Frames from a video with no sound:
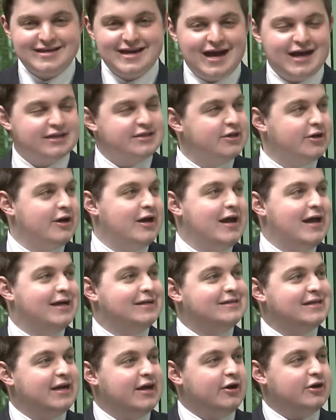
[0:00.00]
Nasser.
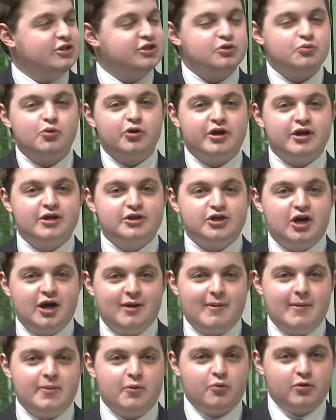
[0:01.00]
And today, Austin, we're going to talk
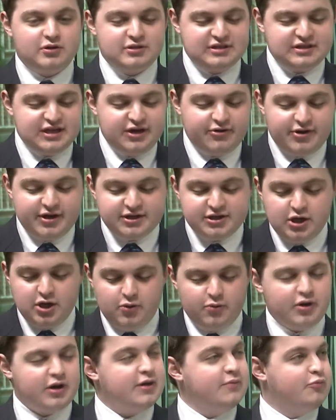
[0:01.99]
about the World Series.
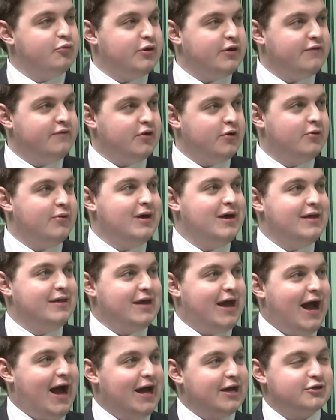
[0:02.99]
We're going to preview the
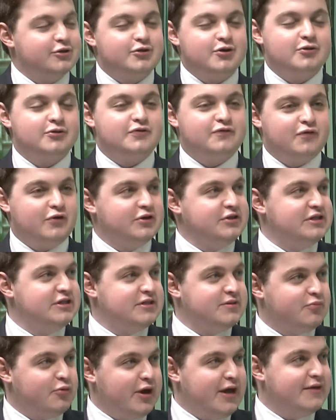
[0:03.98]
Astros versus
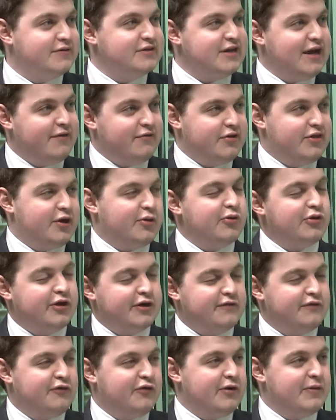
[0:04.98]
the Braves and everything we're
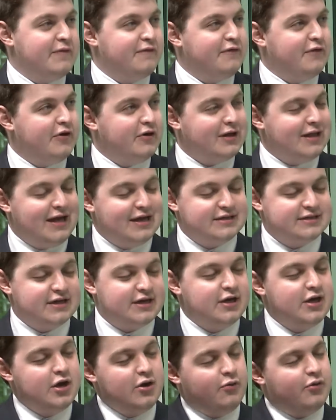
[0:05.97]
looking for in the Fall Classic.
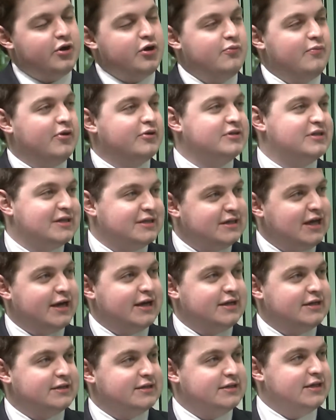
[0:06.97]
What are you most
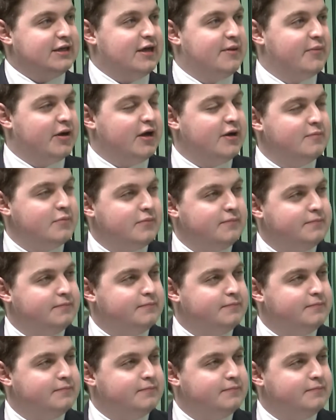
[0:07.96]
excited to see coming up?